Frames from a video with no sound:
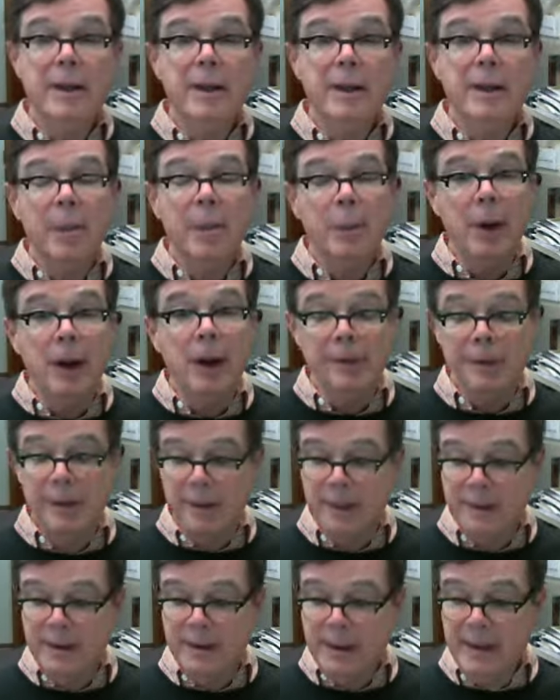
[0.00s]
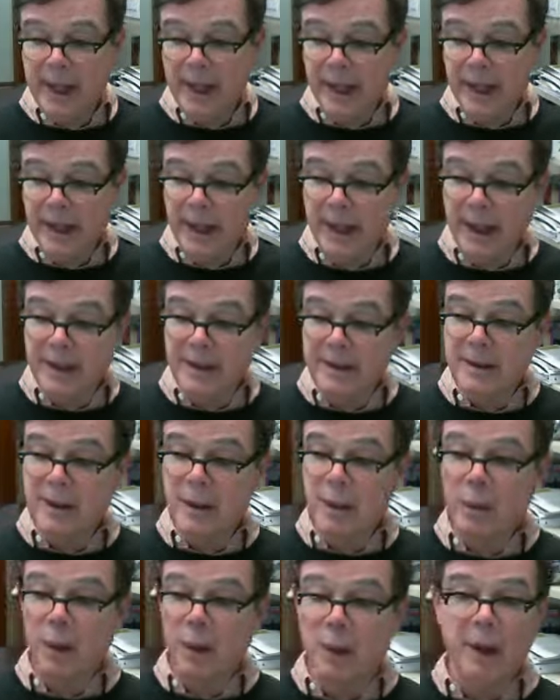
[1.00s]
The preface dedicates the
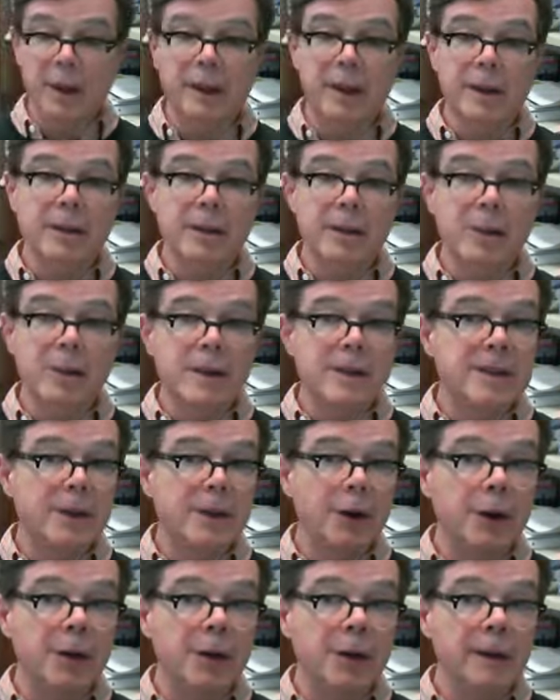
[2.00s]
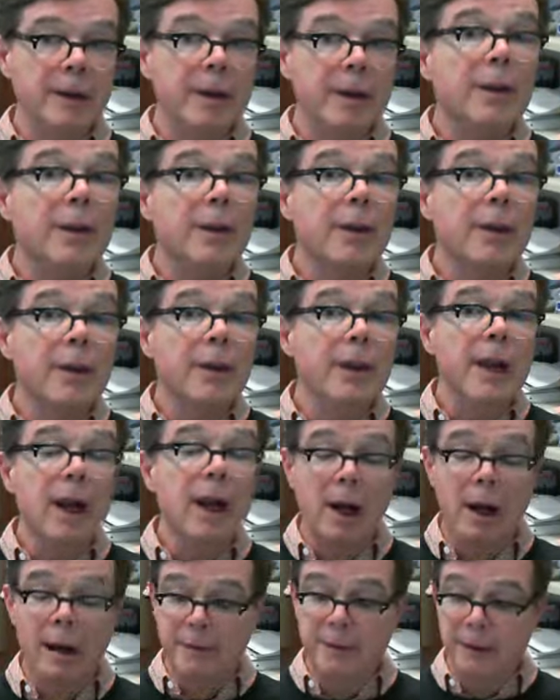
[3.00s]
work to a certain
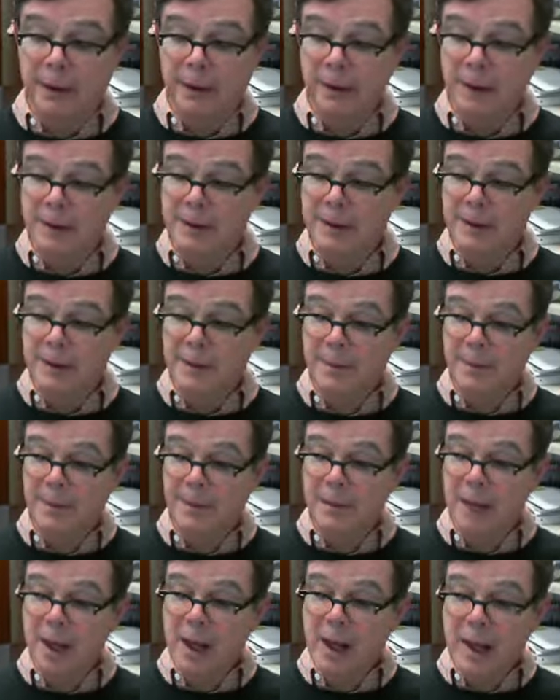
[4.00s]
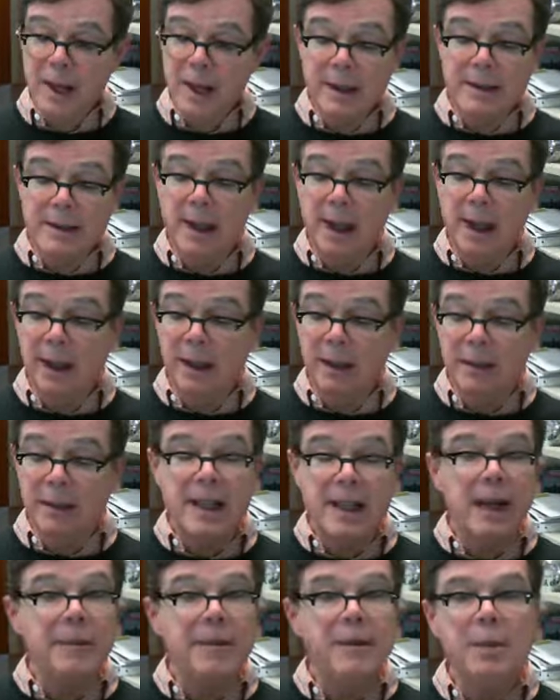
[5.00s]
Theophilus. Scholars
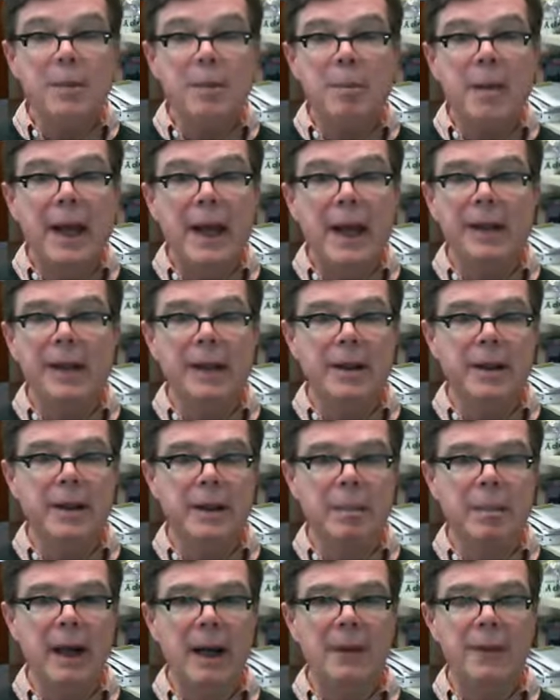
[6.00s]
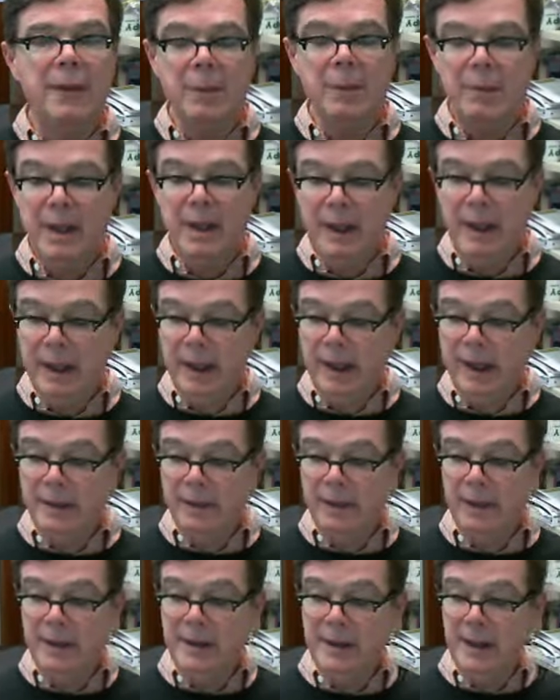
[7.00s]
have debated about the meaning of
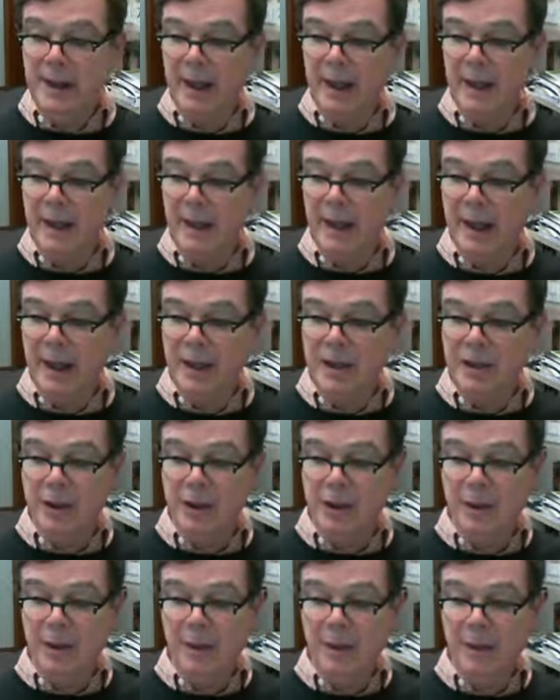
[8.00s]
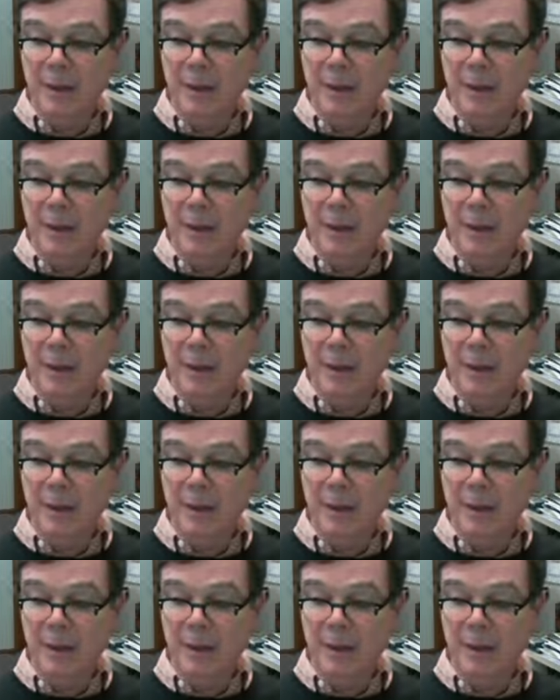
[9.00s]
this dedication.